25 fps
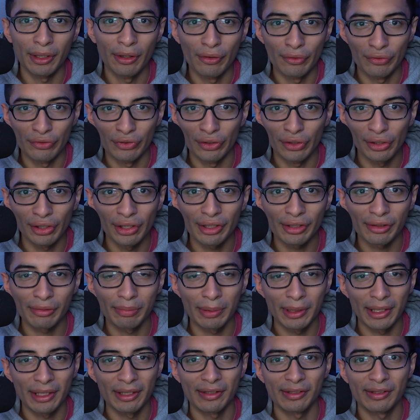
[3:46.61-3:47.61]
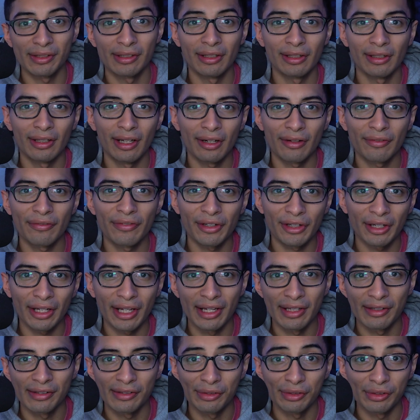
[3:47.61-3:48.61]
overlooked because in a lot of their
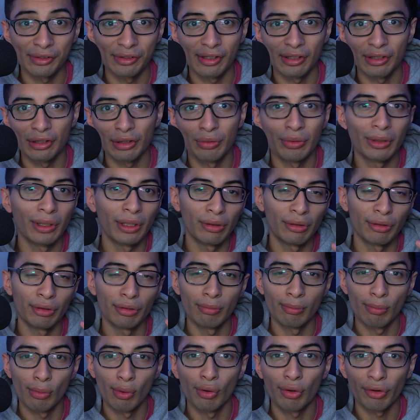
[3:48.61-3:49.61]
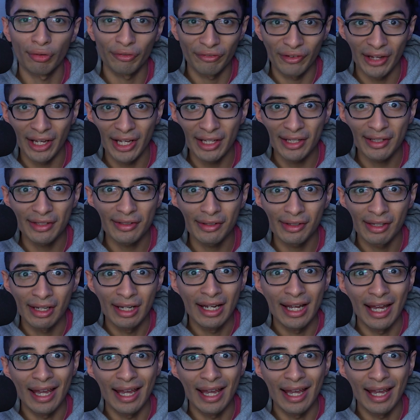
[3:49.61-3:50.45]
cases they do include more fans,